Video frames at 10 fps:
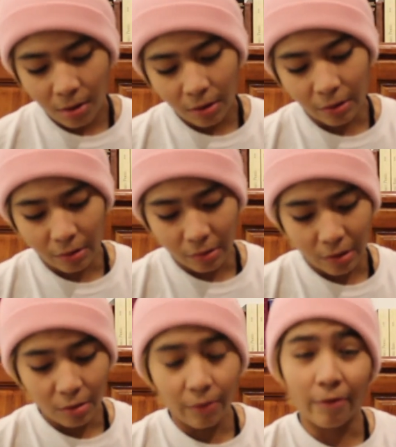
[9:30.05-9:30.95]
Because I
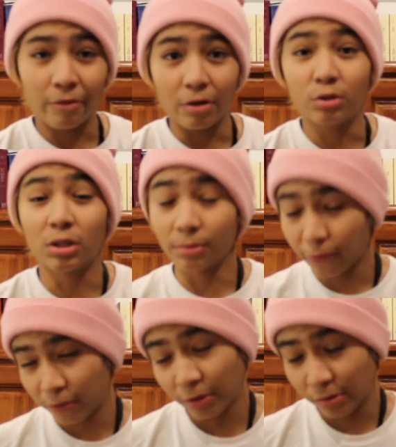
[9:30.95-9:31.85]
don't know if I'll get in trouble
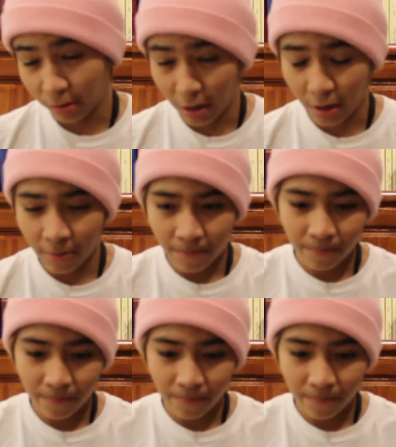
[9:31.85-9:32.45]
for this or not.